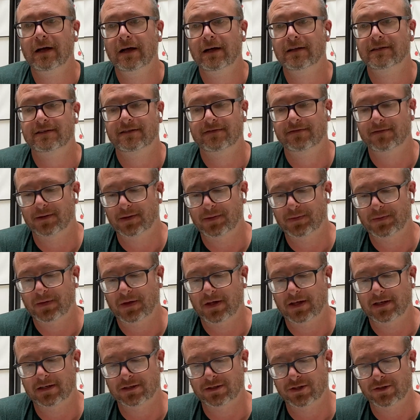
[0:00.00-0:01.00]
It's
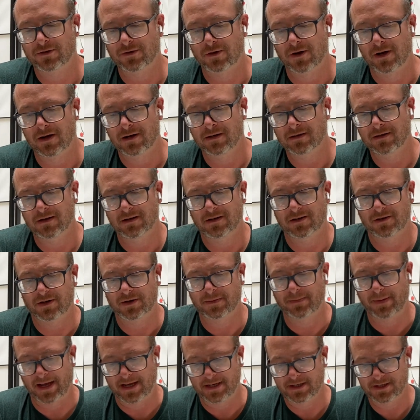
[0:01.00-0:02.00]
a strong
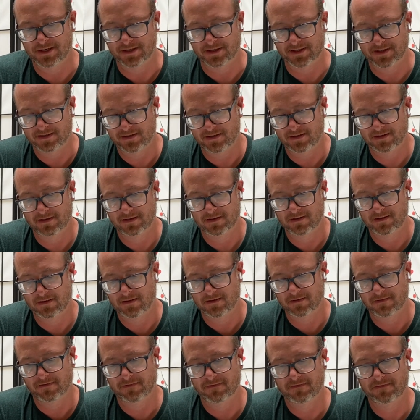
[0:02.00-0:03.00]
herbaceous
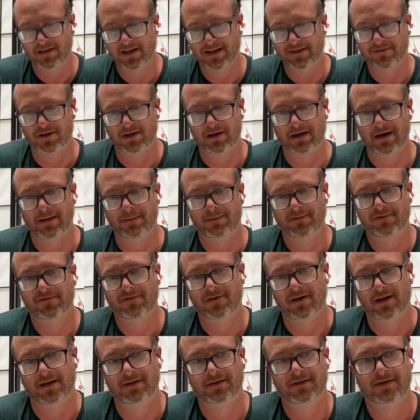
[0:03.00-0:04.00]
flavor up
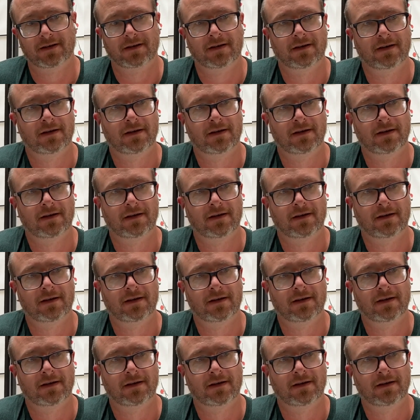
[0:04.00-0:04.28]
front.